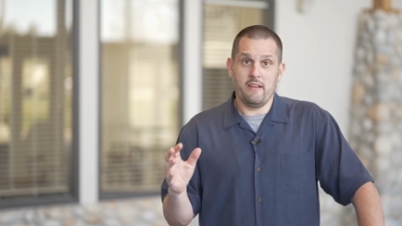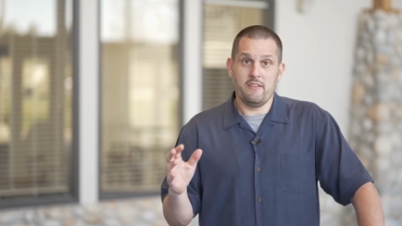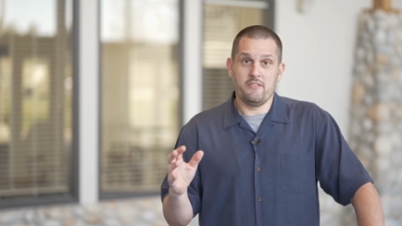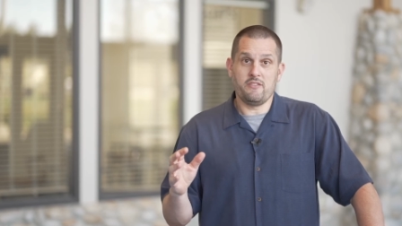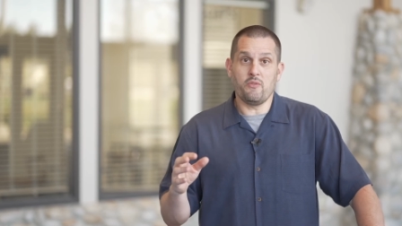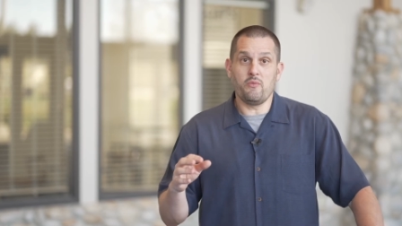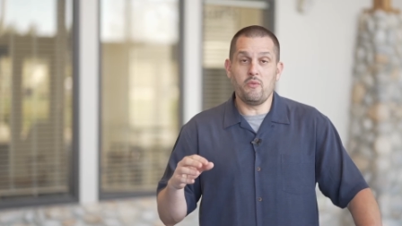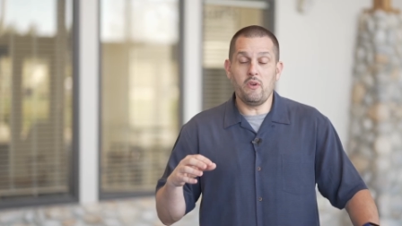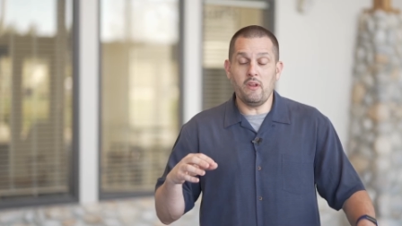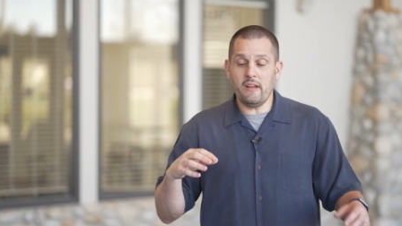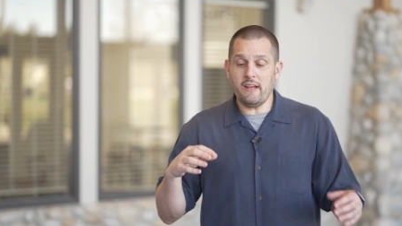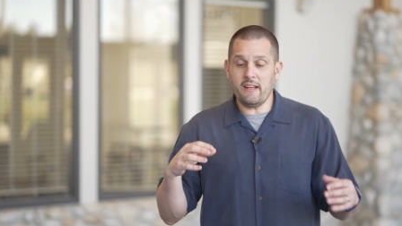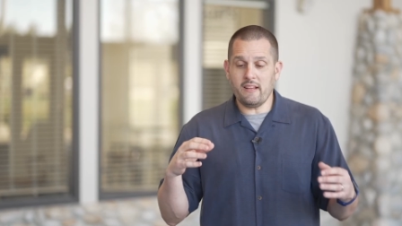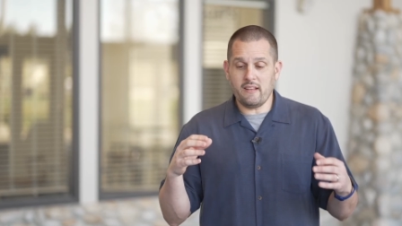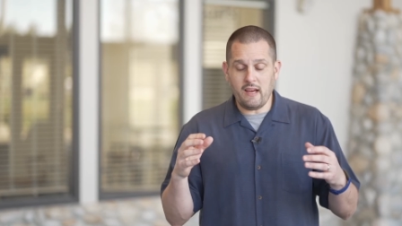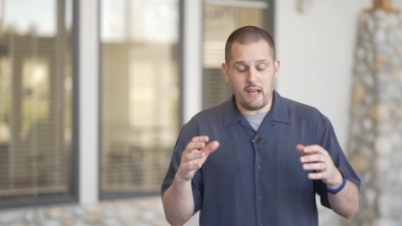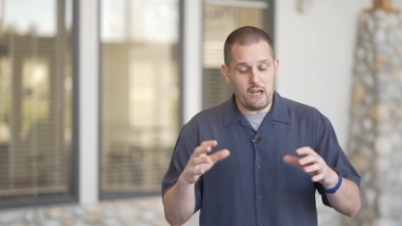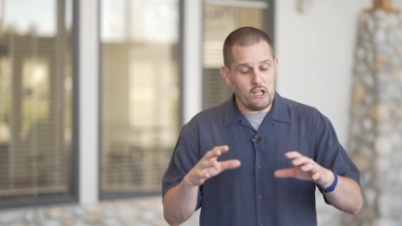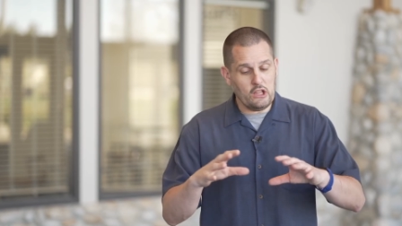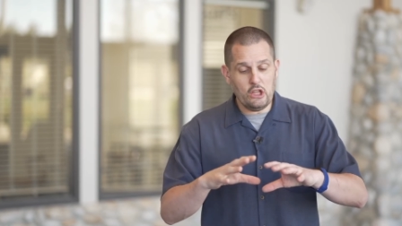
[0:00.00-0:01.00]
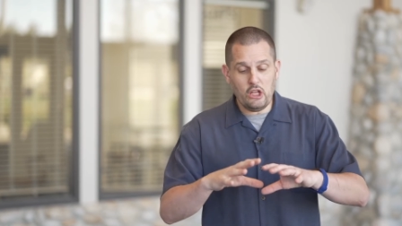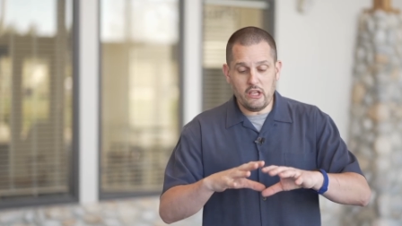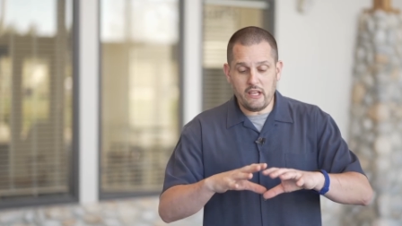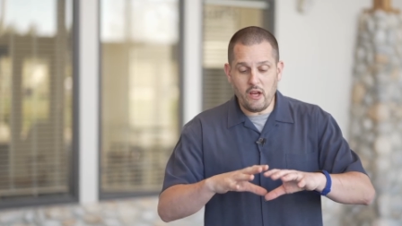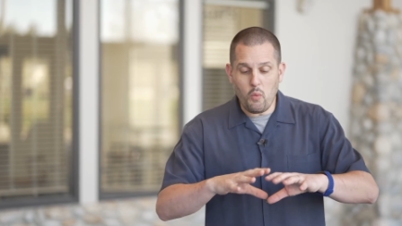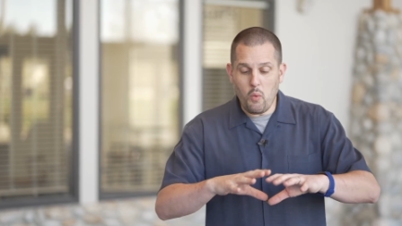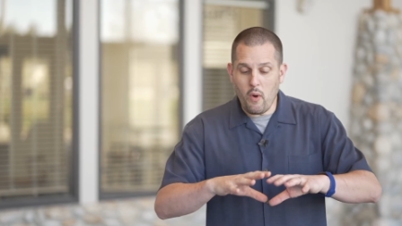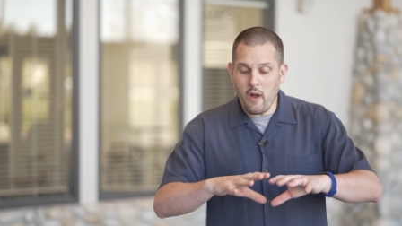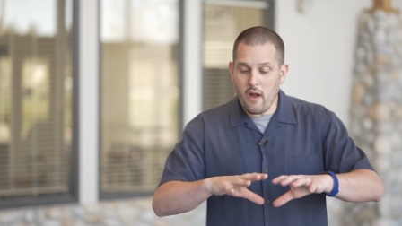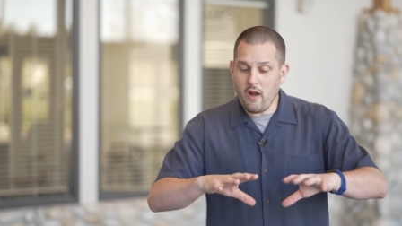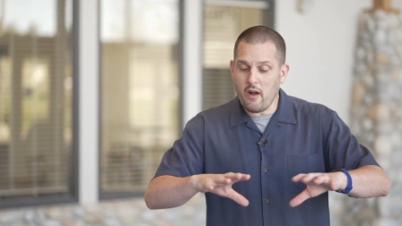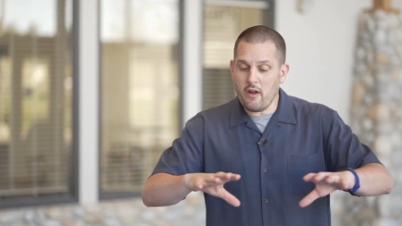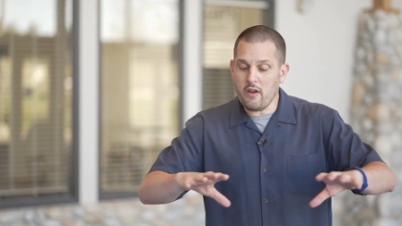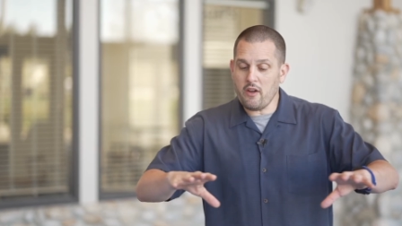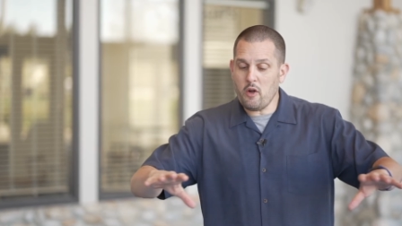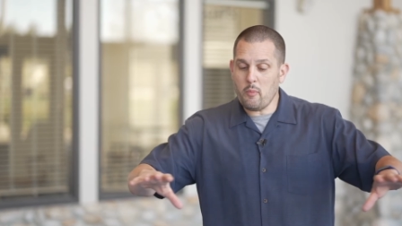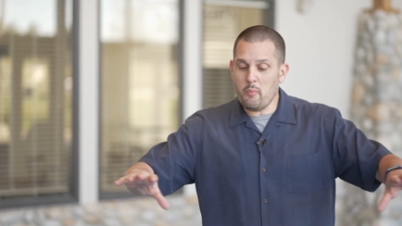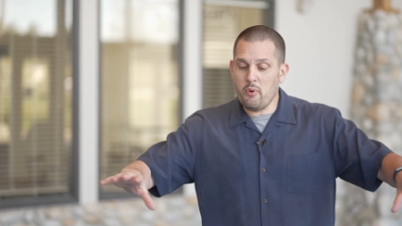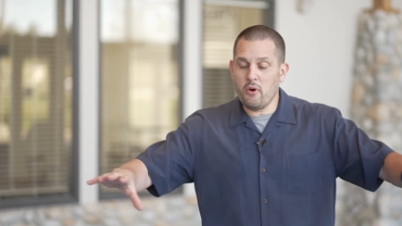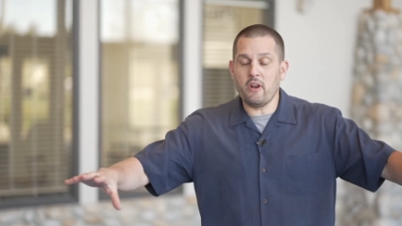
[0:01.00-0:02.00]
to really kind of look at where
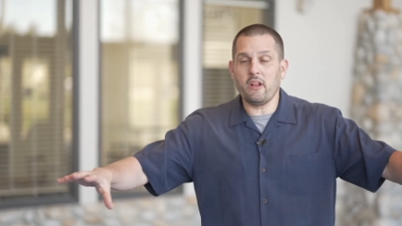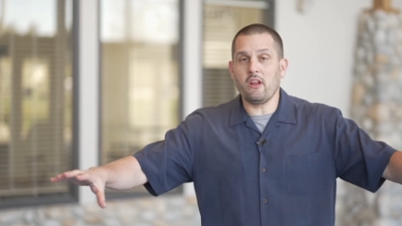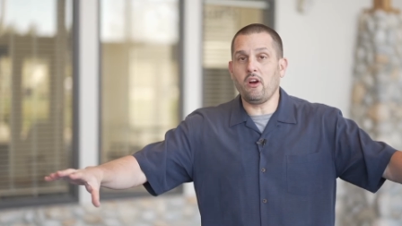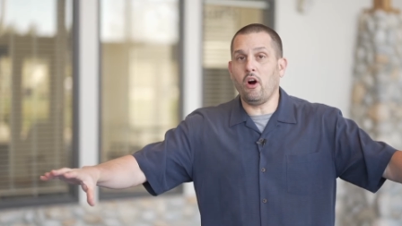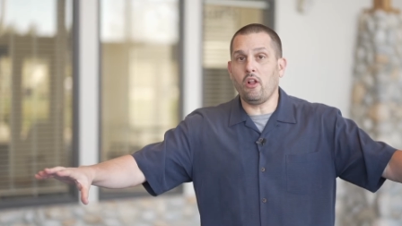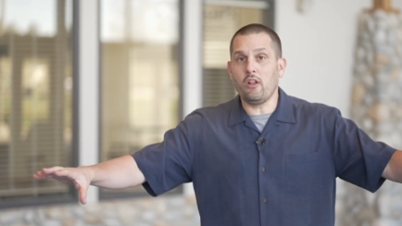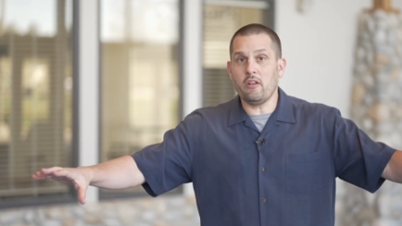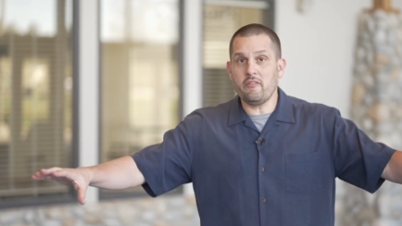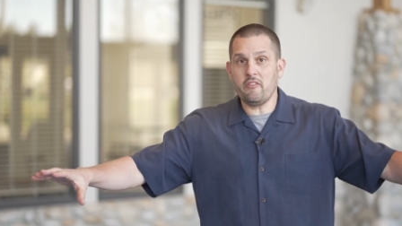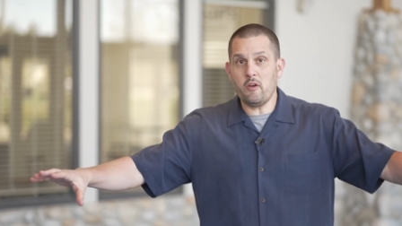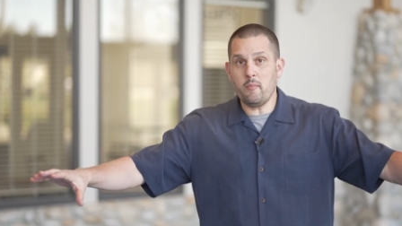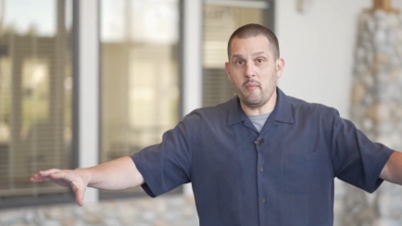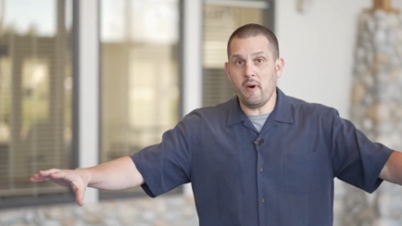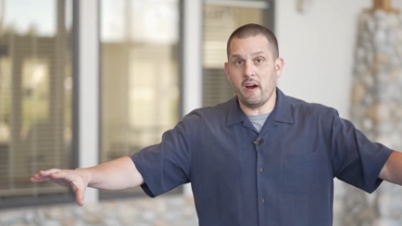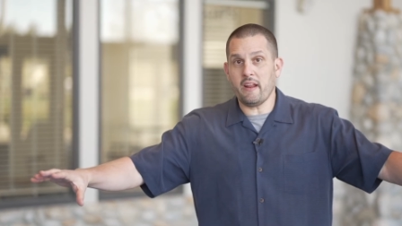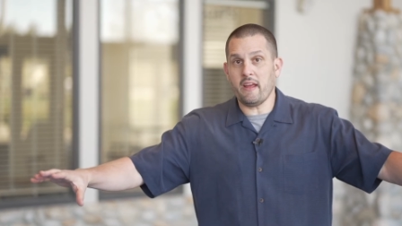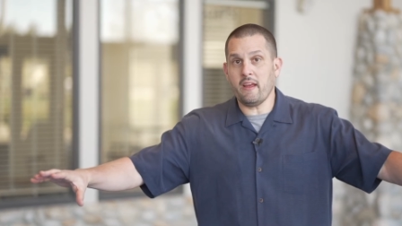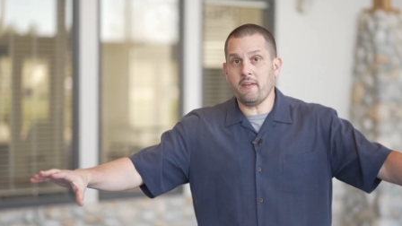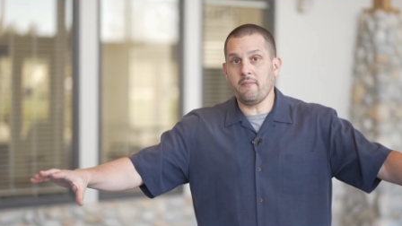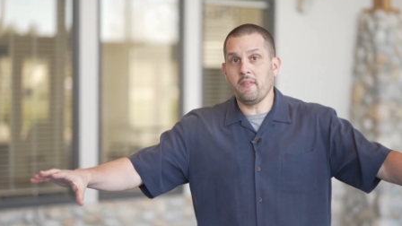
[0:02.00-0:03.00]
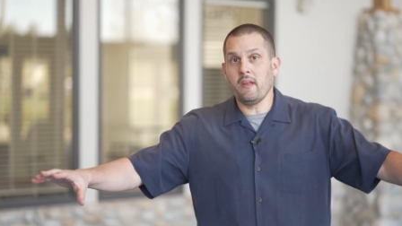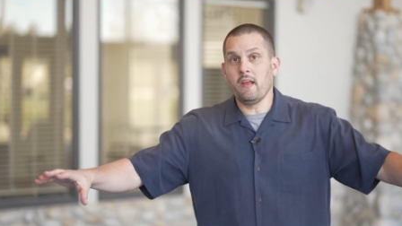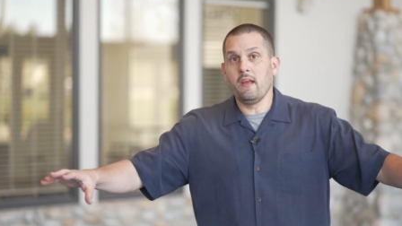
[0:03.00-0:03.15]
you're putting all of your money